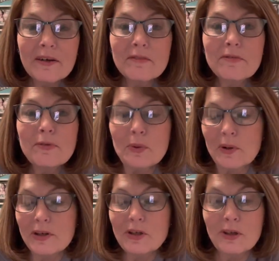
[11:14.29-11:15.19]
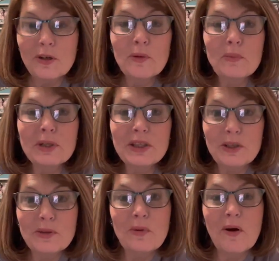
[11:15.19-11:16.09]
for you when
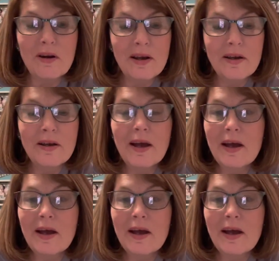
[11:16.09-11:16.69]
you are